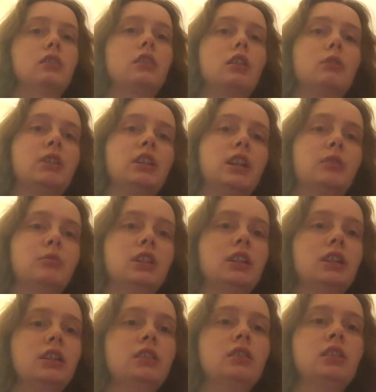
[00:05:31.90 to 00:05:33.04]
comment down
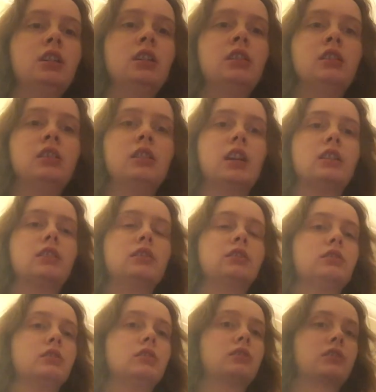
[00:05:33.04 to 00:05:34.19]
below,
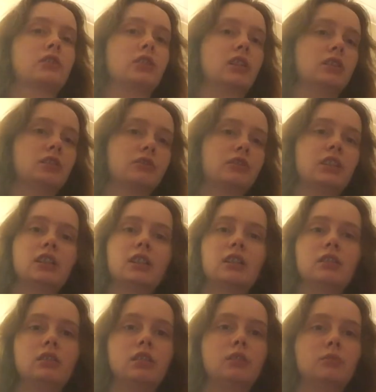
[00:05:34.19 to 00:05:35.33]
and share this
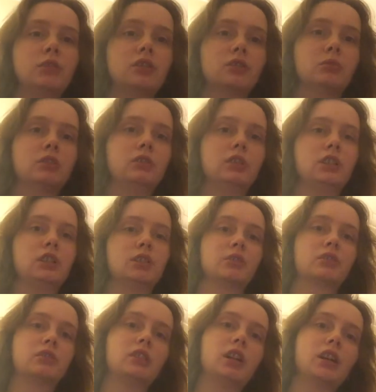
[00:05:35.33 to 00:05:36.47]
video, and most importantly,
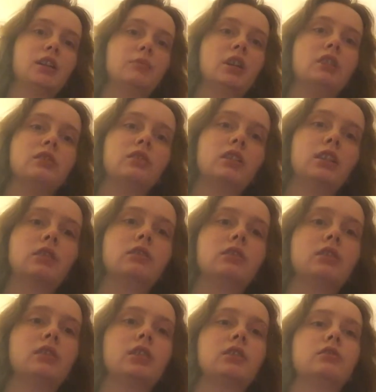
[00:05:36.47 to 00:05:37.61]
subscribe and turn on the
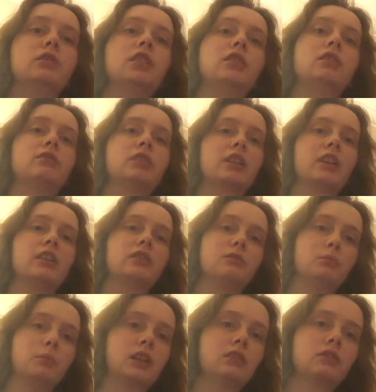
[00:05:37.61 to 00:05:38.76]
little notification
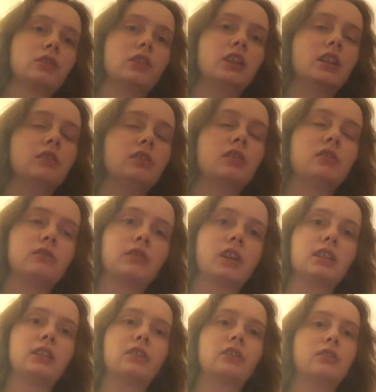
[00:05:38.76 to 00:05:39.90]
bell so you get
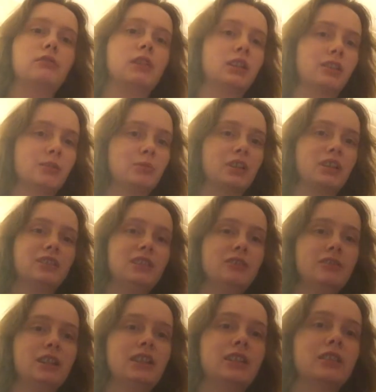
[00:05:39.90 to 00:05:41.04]
notified as to when I upload new
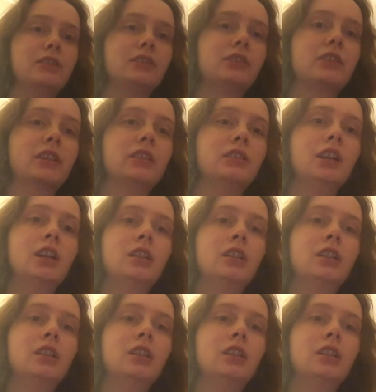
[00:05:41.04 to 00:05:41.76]
videos. So